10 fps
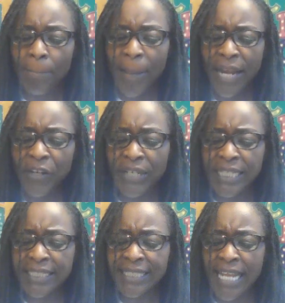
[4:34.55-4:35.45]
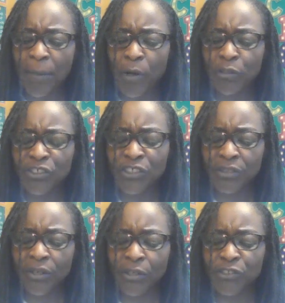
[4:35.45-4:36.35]
Biter can snap
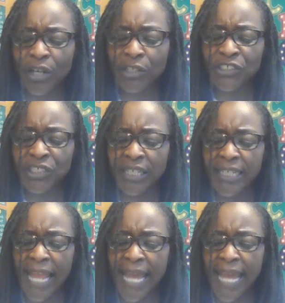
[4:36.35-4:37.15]
her jaw shut